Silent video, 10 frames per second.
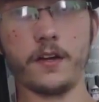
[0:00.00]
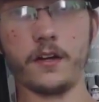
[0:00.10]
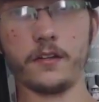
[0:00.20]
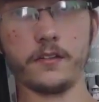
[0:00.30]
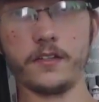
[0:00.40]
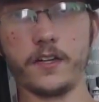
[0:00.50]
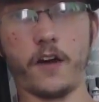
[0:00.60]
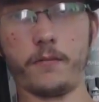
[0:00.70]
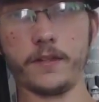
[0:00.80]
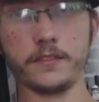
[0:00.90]
uh, the
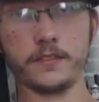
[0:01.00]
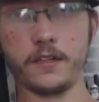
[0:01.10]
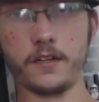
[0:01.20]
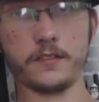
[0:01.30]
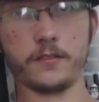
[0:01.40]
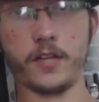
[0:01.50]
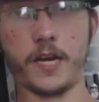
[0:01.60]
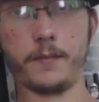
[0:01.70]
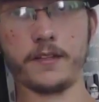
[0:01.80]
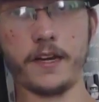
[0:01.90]
government's uh,
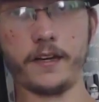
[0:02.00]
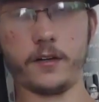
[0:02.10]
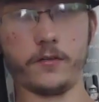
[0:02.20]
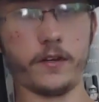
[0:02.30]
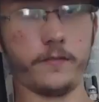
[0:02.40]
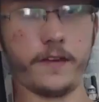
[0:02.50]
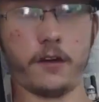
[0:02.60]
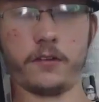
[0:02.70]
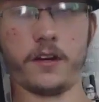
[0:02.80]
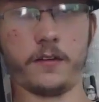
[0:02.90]
claiming that, you know, they
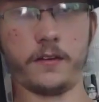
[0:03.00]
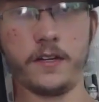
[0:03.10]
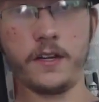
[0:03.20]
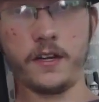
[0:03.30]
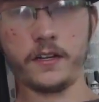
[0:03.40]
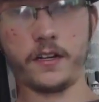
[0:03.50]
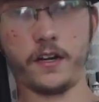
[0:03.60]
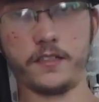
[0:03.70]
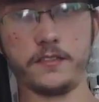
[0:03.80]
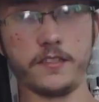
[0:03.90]
found gun
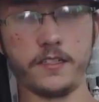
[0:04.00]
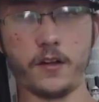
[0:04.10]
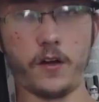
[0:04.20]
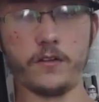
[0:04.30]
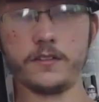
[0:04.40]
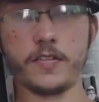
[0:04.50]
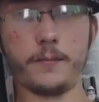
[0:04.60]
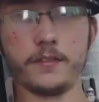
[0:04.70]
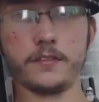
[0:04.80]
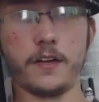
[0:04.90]
guns and all this
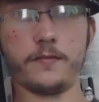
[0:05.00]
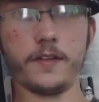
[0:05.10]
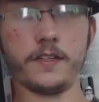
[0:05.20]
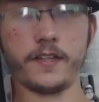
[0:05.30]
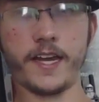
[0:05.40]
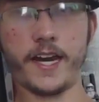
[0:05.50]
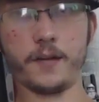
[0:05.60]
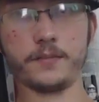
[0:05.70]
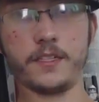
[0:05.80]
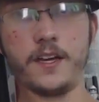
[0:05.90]
type of stuff in the
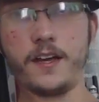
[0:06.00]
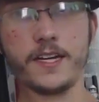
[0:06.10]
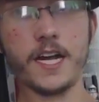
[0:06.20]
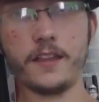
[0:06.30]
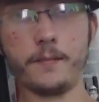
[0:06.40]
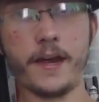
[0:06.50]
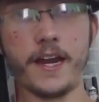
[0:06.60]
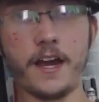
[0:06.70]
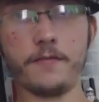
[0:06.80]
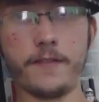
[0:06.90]
camps. Yeah, they
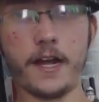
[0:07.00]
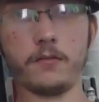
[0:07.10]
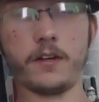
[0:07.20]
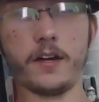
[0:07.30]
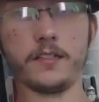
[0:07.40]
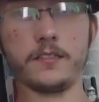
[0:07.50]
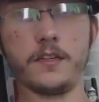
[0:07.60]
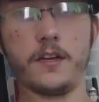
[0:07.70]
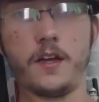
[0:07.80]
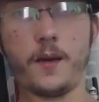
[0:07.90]
may have found
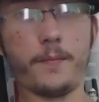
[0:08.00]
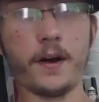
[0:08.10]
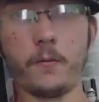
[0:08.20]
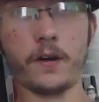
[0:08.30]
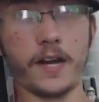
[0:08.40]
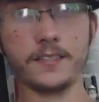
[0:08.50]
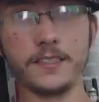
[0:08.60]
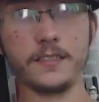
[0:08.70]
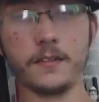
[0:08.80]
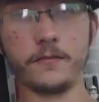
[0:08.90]
guns, but when I
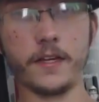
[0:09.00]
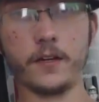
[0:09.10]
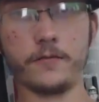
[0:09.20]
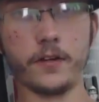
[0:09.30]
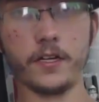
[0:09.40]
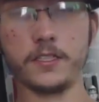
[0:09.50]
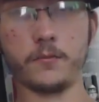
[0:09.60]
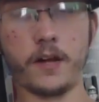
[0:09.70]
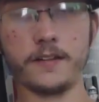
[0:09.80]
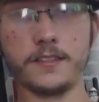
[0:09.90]
seen the video
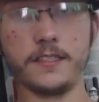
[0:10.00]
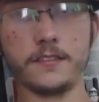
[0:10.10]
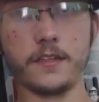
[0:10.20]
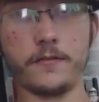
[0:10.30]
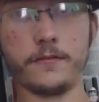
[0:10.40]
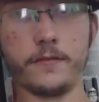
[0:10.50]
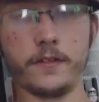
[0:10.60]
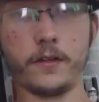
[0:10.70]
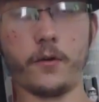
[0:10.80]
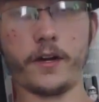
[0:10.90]
footage and when I seen stuff
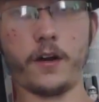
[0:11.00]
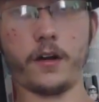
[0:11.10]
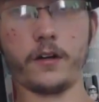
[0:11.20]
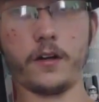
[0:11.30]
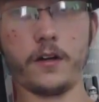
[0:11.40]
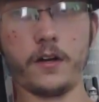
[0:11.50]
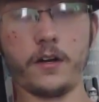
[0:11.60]
you know, going on